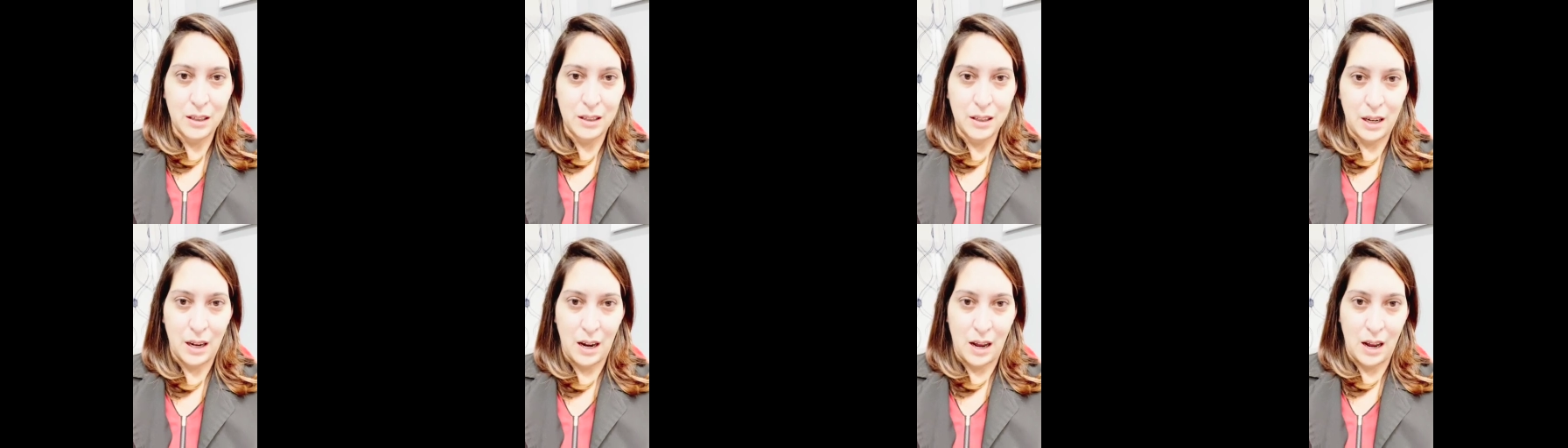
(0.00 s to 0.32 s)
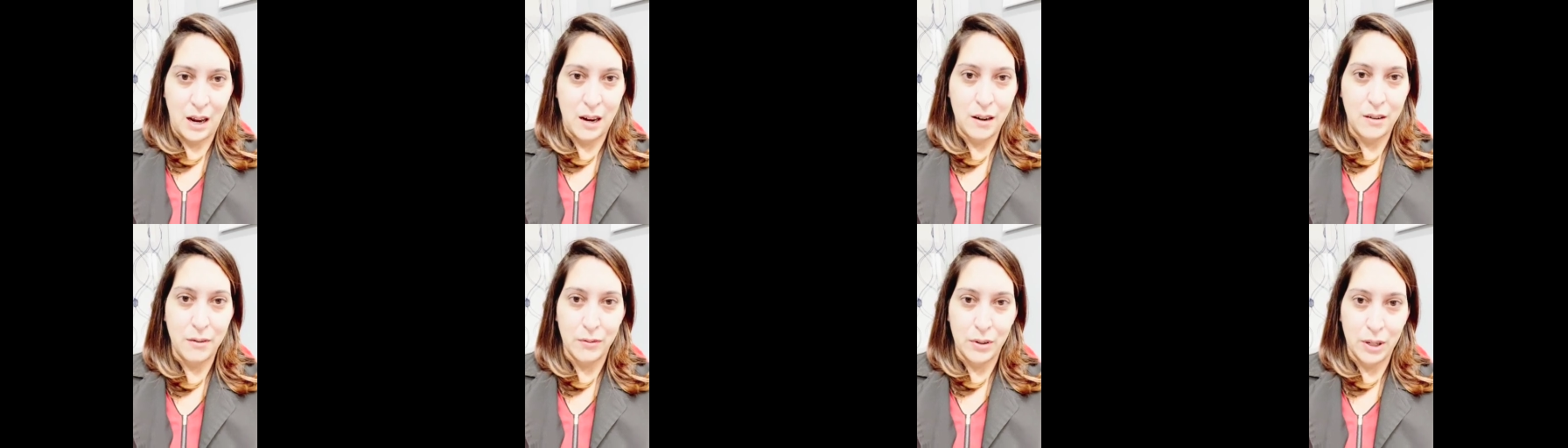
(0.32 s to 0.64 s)
that
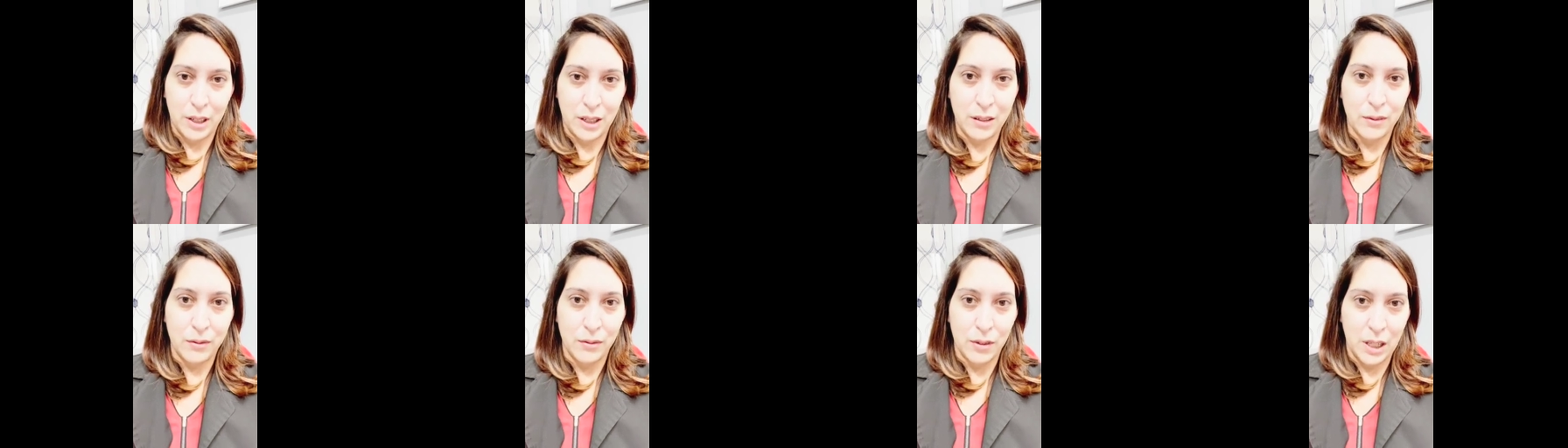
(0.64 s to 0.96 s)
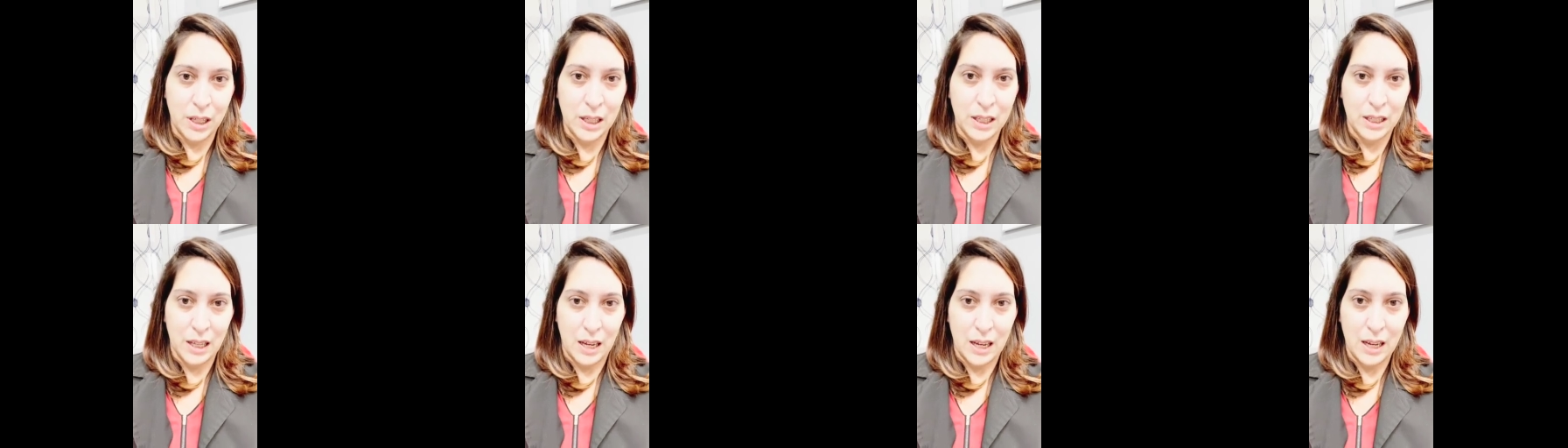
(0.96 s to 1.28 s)
I really,
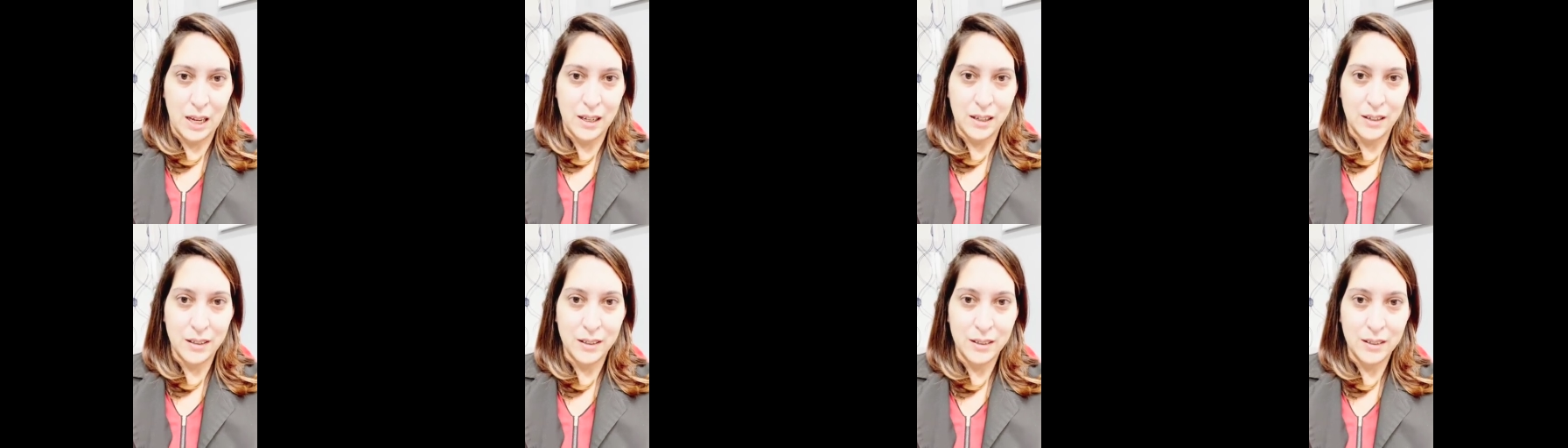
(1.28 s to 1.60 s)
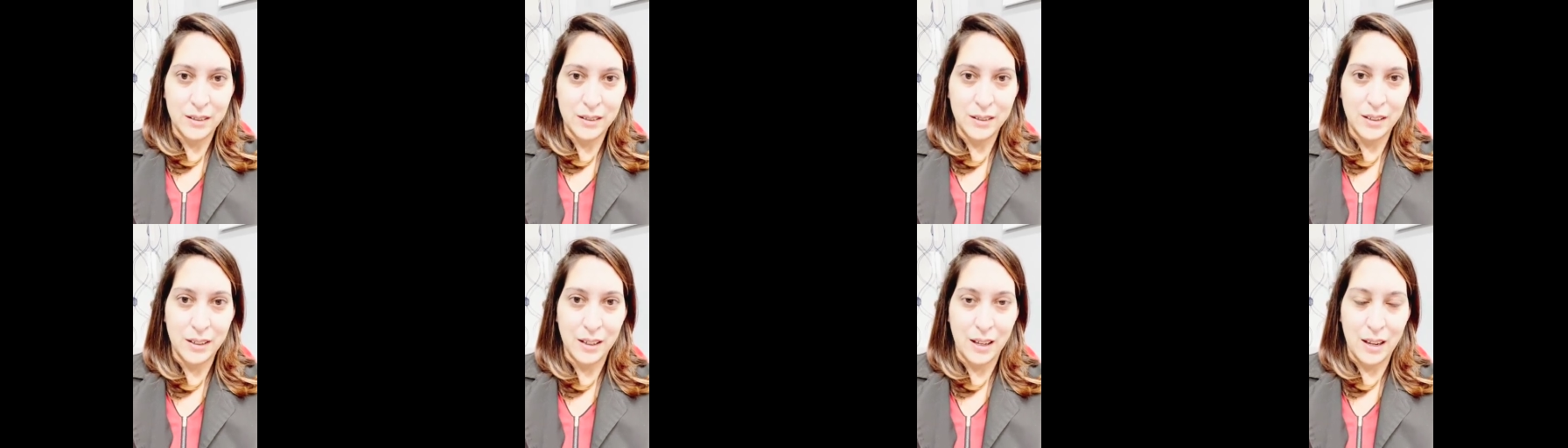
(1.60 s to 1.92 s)
really like,
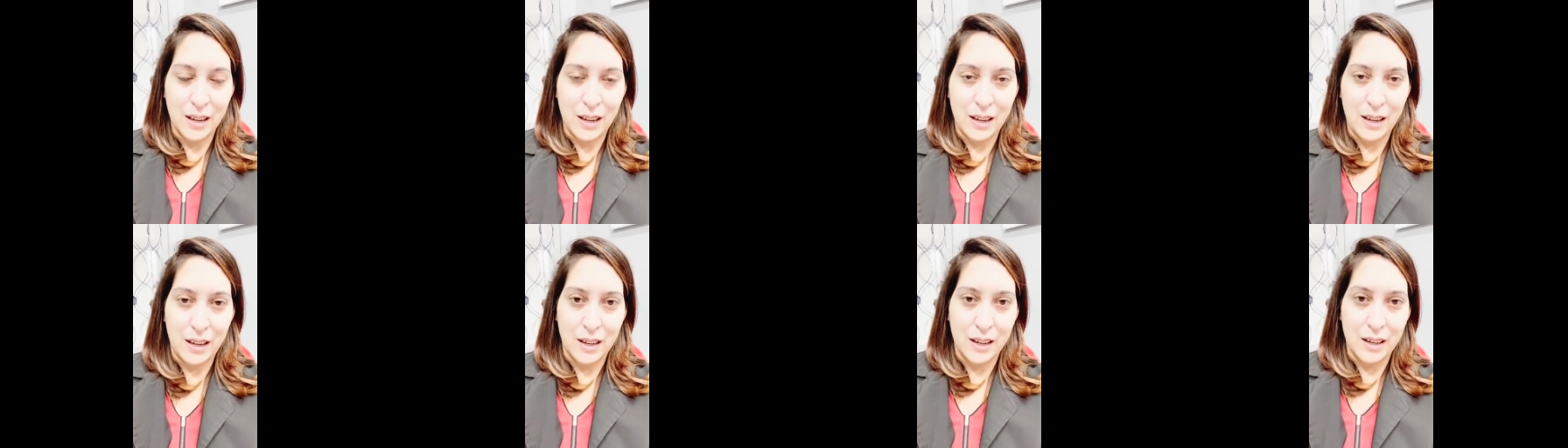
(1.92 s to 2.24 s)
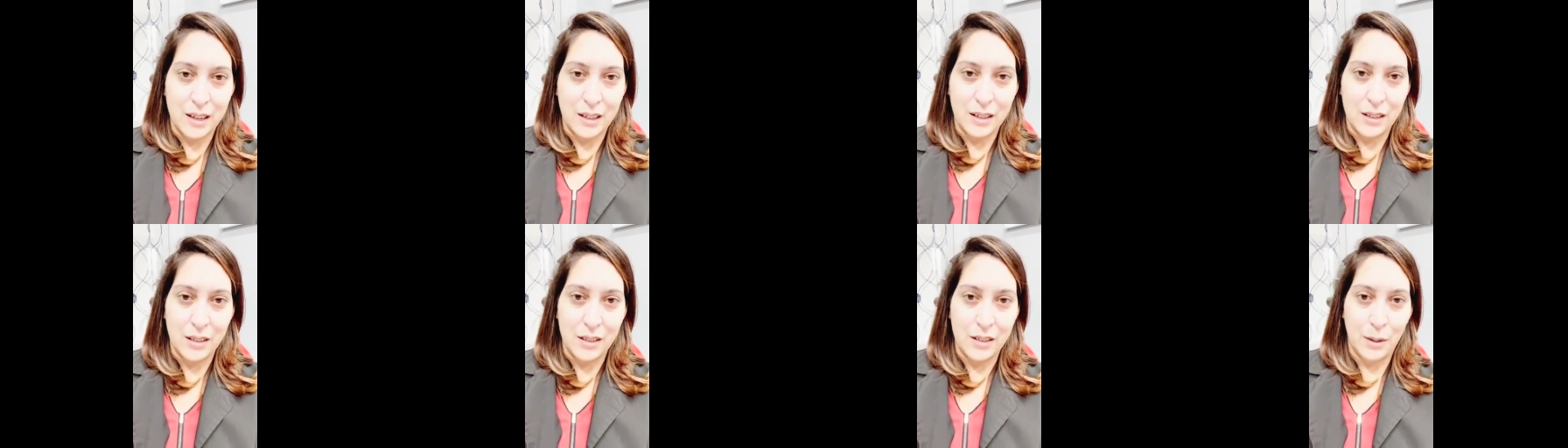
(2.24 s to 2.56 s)

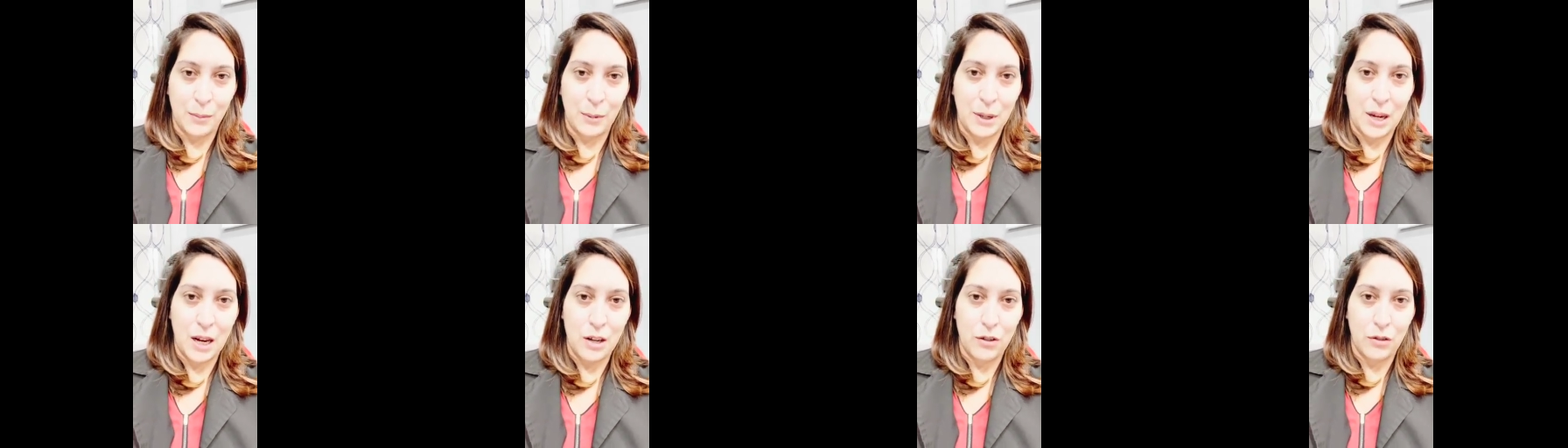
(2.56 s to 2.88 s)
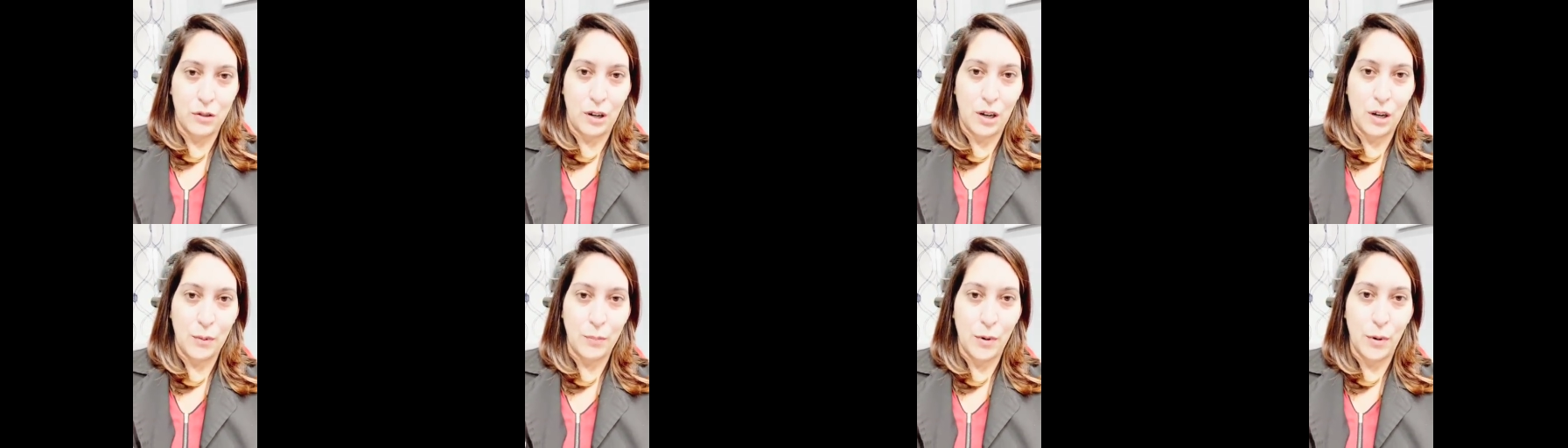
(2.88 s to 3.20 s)
and something I
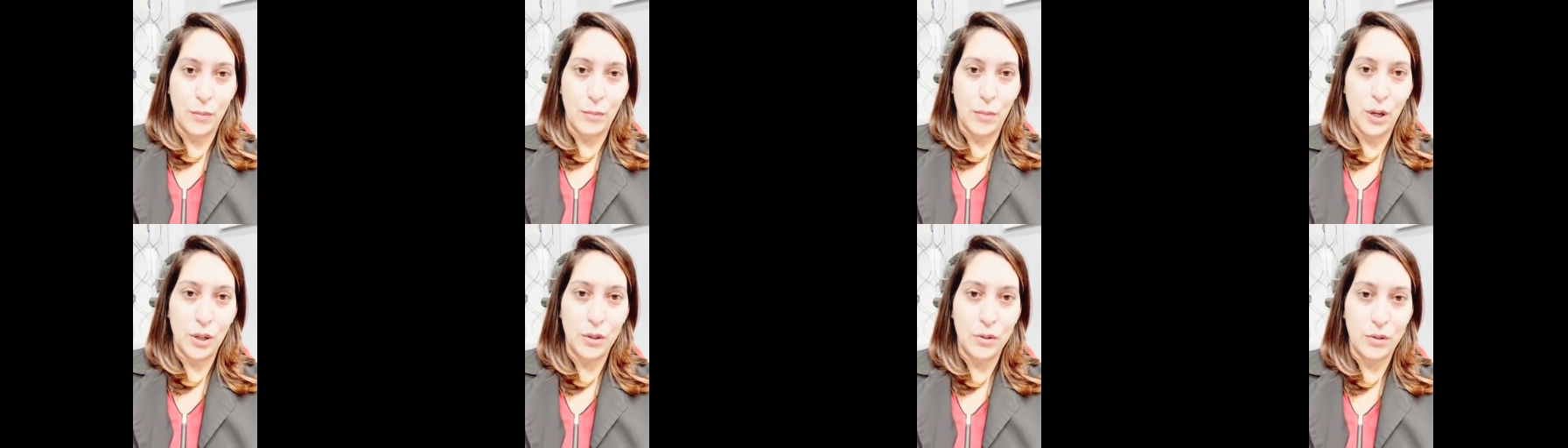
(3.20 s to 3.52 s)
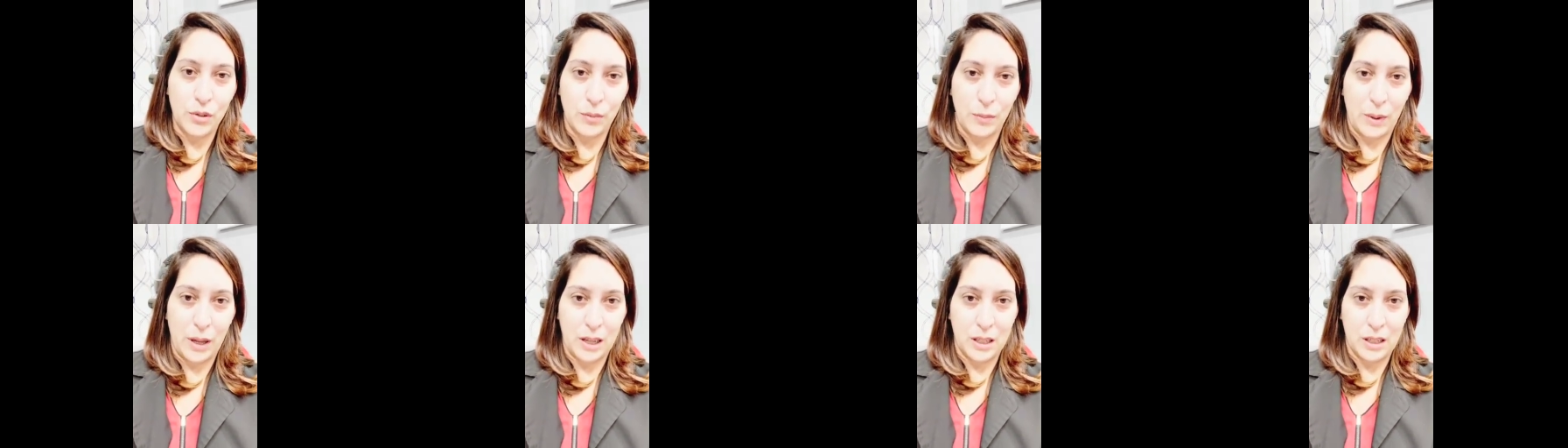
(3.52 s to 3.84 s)
try to promote
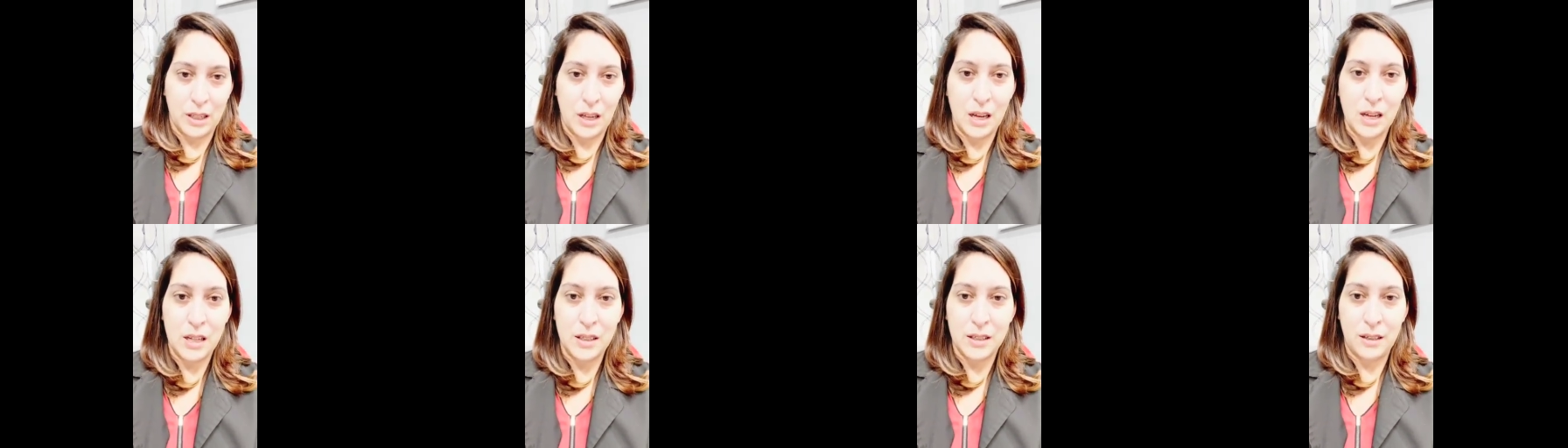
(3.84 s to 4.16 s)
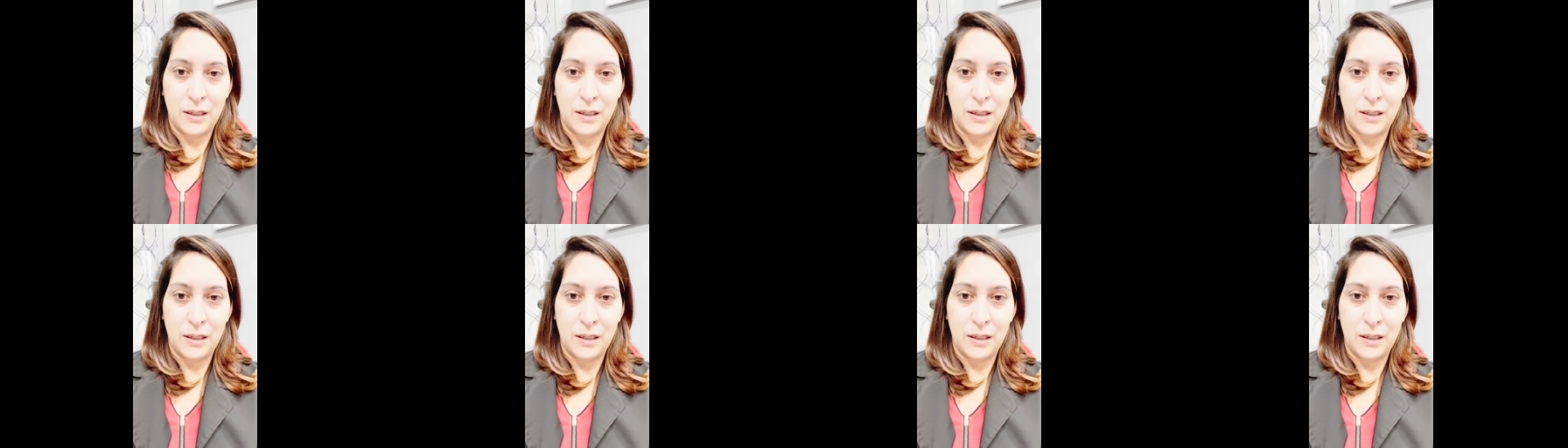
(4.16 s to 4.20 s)
to my clients.